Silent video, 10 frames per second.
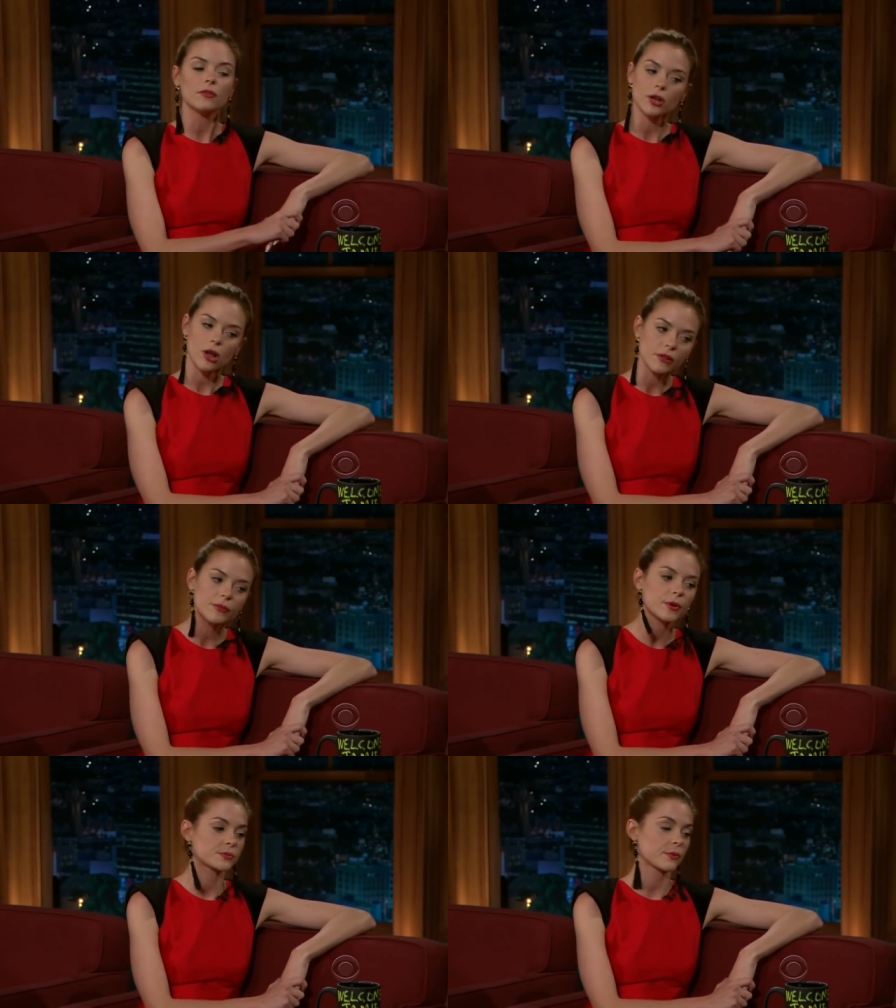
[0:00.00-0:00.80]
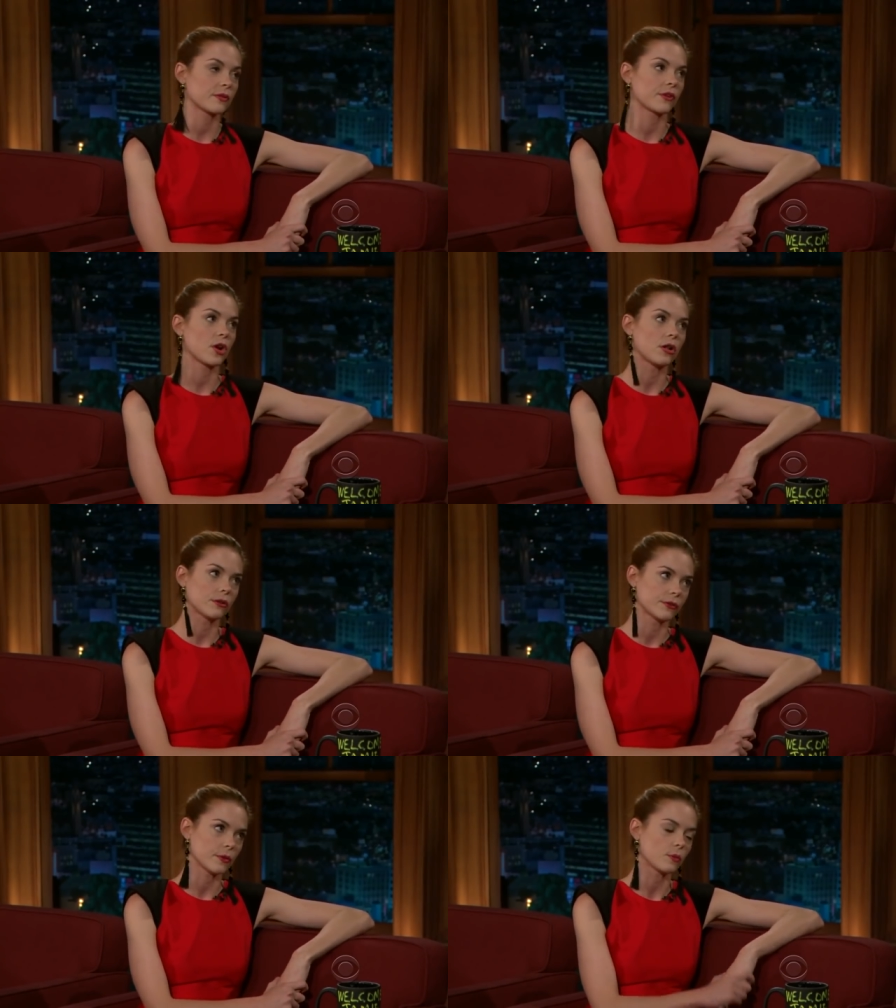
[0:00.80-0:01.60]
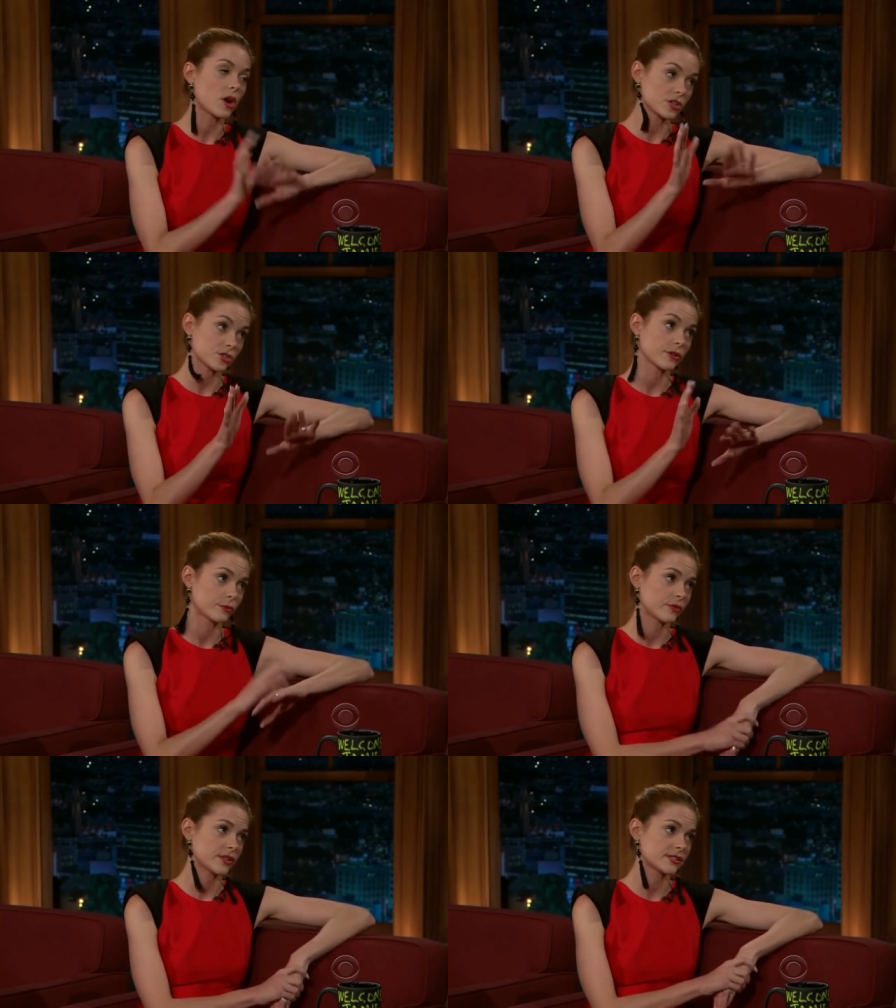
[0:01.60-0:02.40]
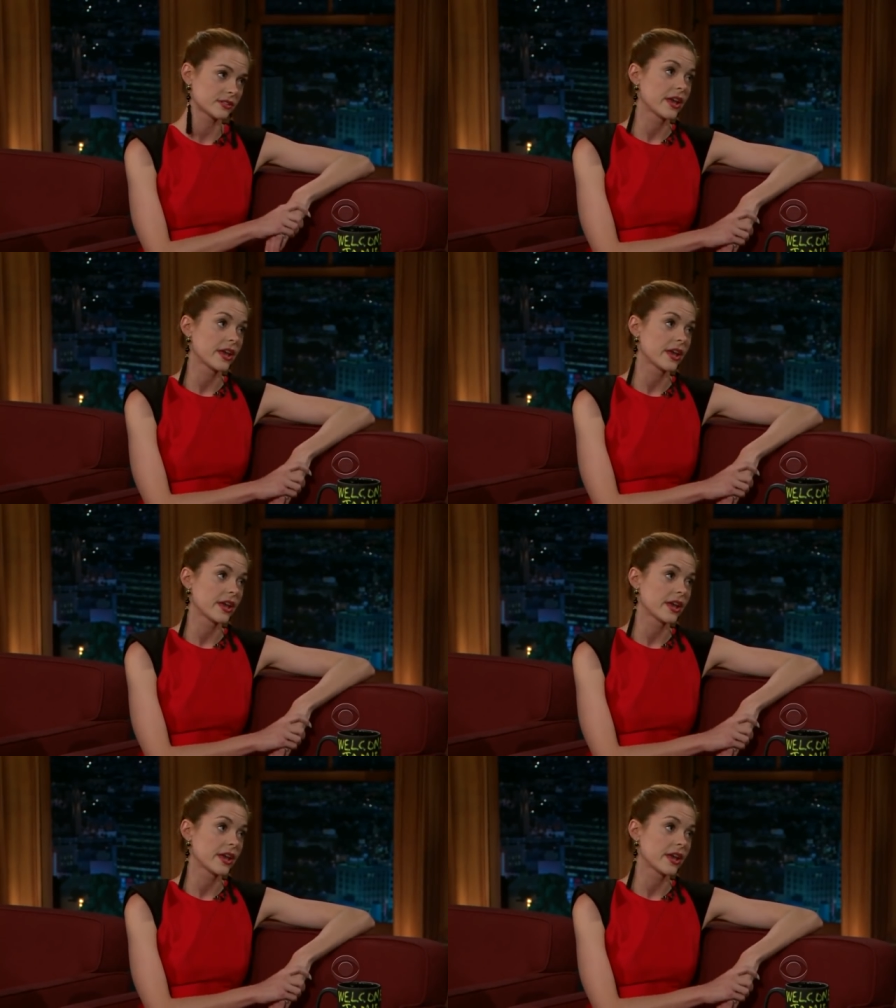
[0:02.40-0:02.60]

read all the books, but I've read all of the, watched all the movies,